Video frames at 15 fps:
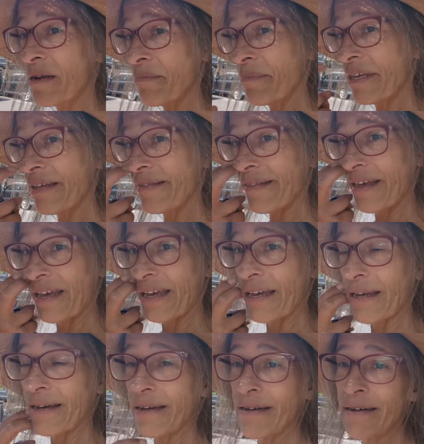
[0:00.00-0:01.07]
be
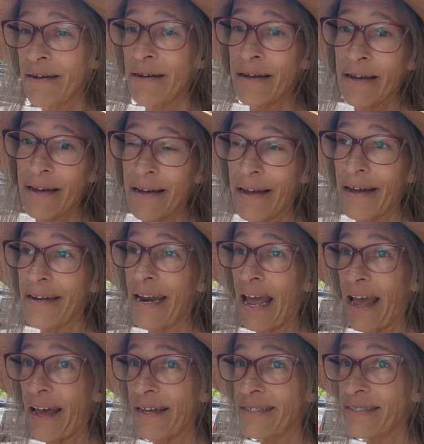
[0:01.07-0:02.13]
like an
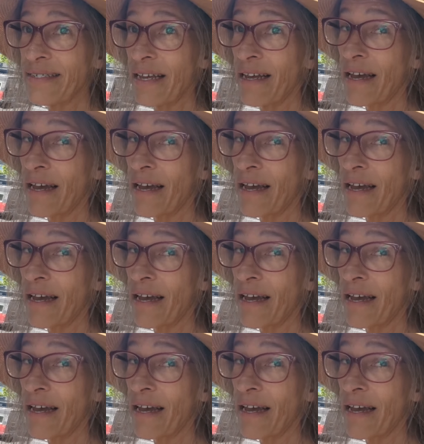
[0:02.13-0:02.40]
ass.